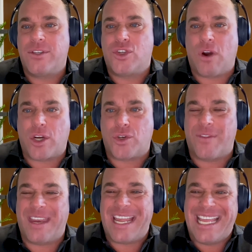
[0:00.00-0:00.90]

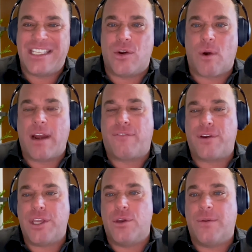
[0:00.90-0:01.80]
structure that isn't right for
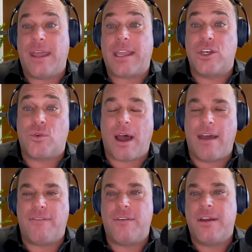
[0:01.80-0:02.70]
you, and that can
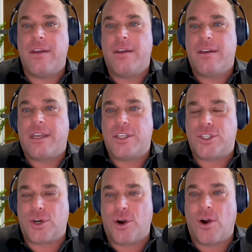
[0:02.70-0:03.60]
drive
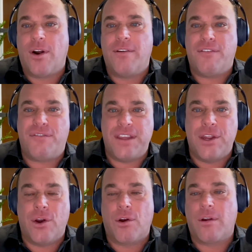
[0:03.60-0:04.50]
concern,
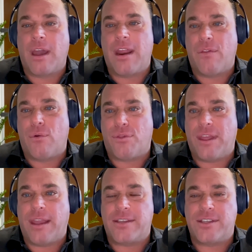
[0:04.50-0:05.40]
fear, and other
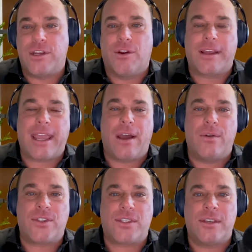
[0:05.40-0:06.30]
things to your
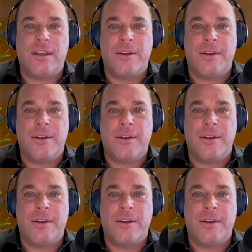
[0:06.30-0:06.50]
accounts